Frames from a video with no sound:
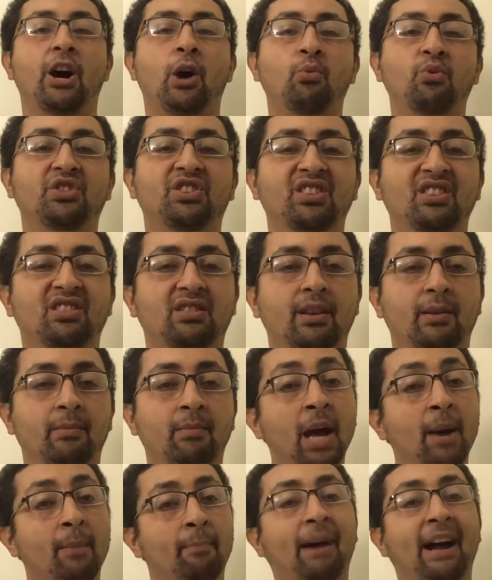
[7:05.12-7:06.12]
our
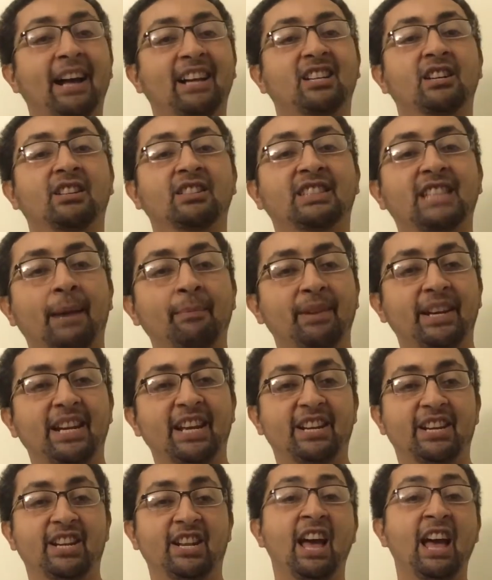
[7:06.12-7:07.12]
system, by
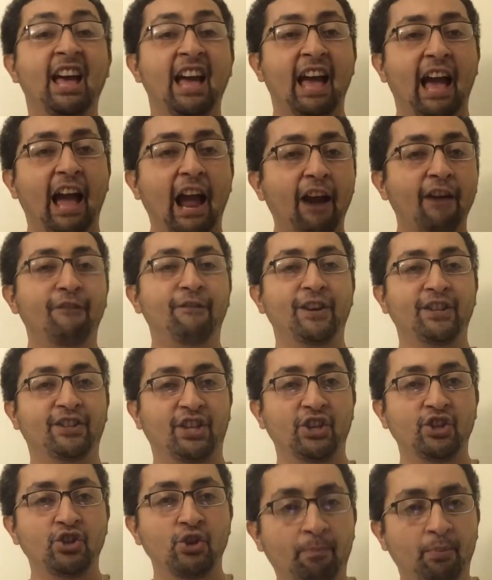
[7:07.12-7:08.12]
contaminating
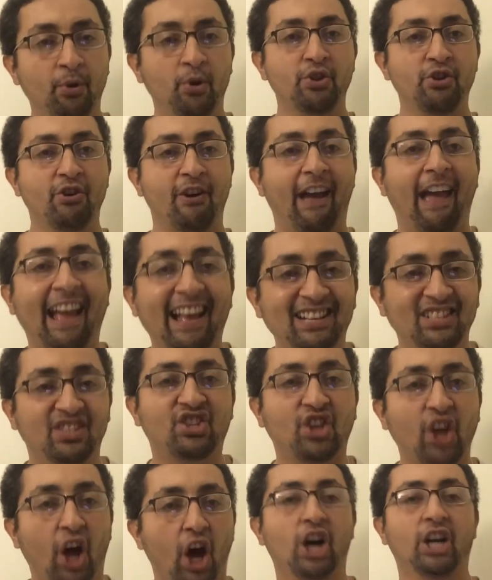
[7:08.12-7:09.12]
everything you put your
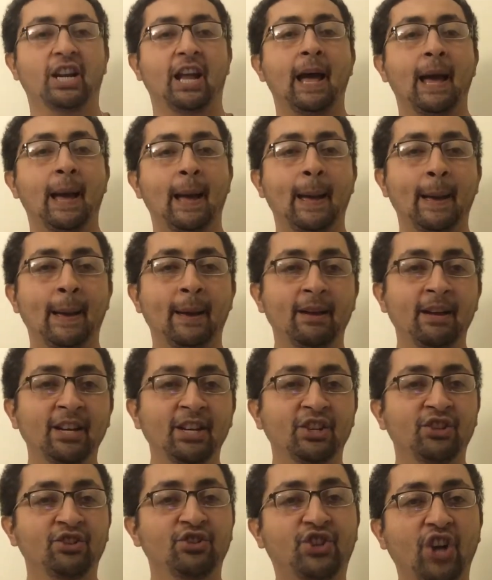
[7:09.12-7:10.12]
hands on
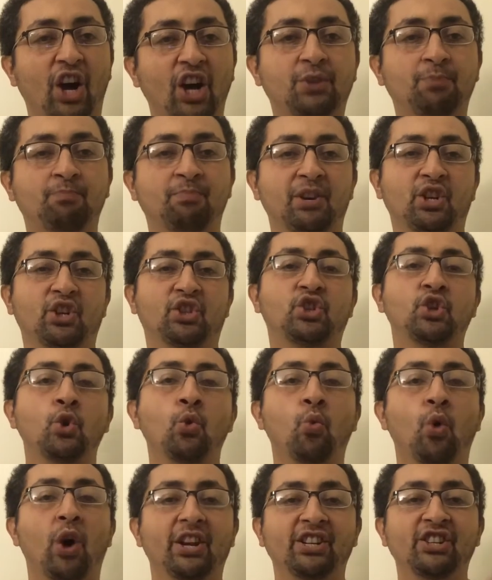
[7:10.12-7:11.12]
just because you
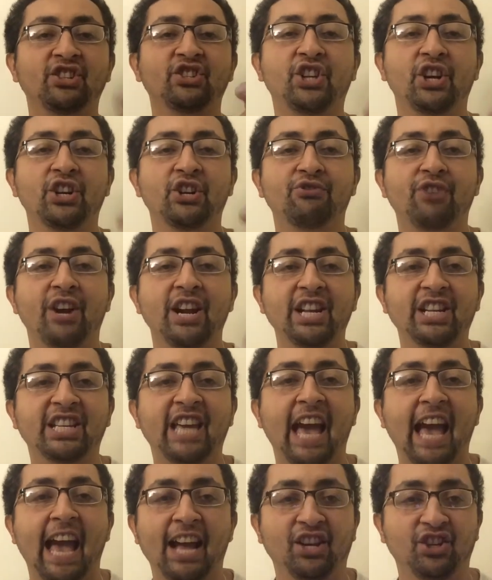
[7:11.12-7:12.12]
want to generate
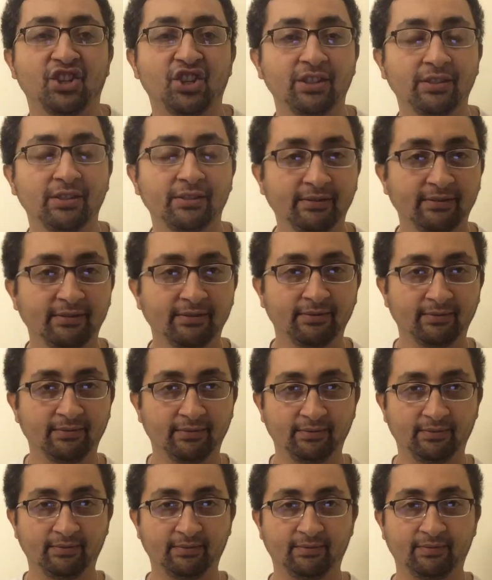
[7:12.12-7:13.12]
cash.
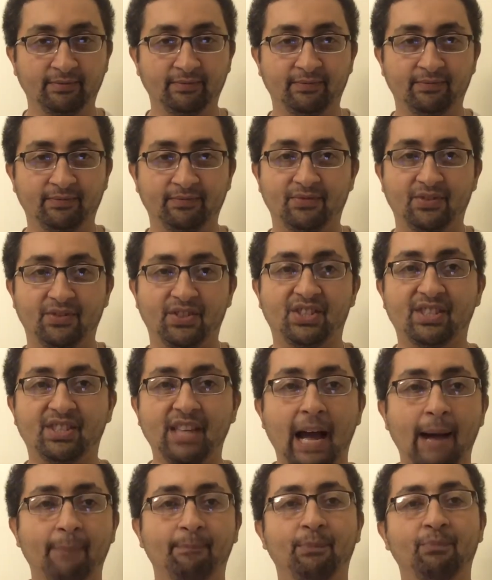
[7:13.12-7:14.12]

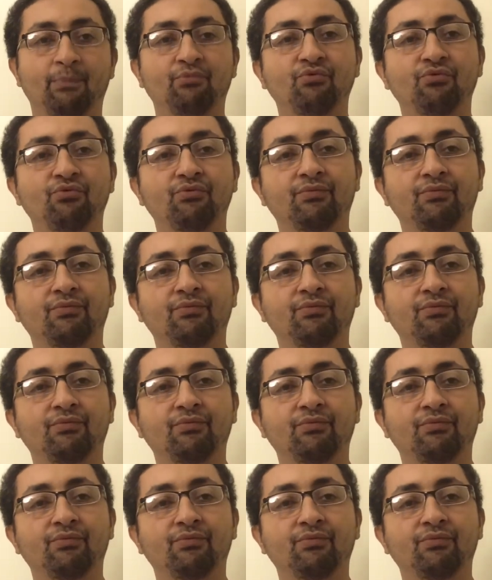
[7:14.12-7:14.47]
Stop